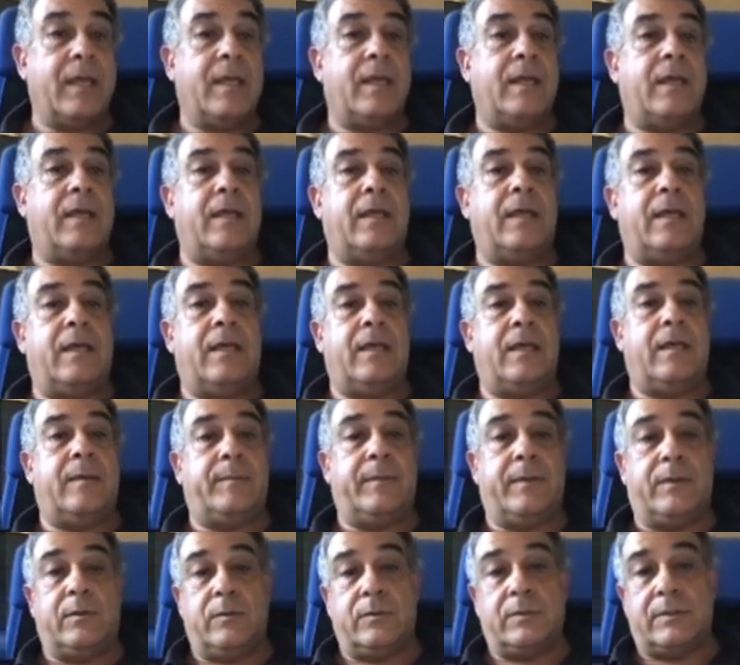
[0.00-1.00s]

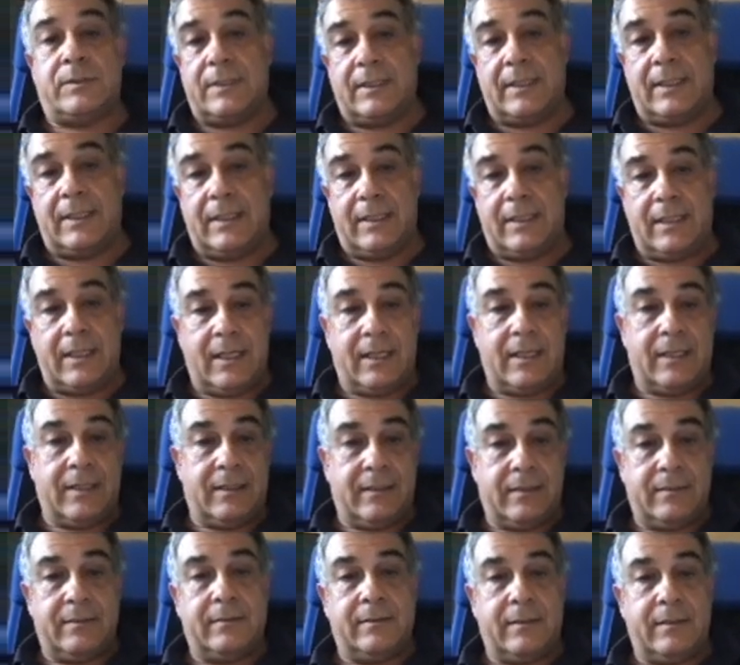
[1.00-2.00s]
because they are
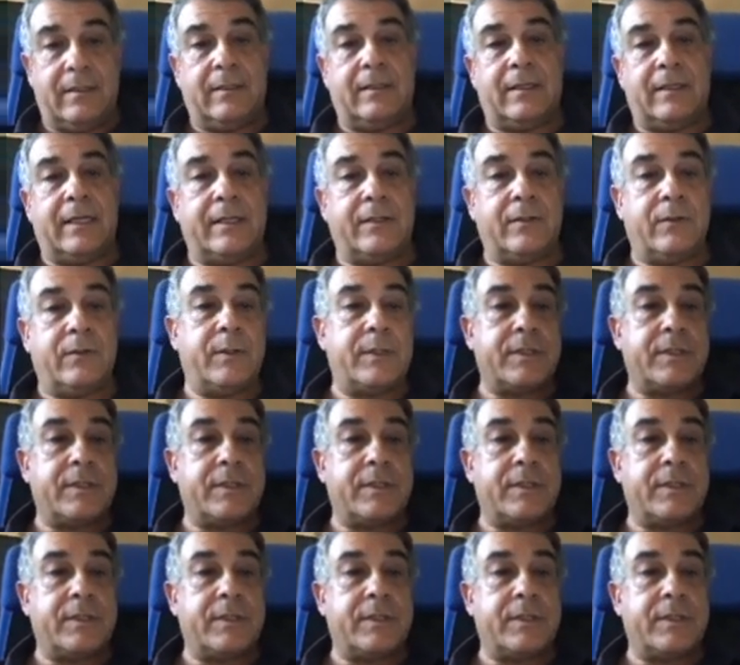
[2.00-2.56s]
Carnot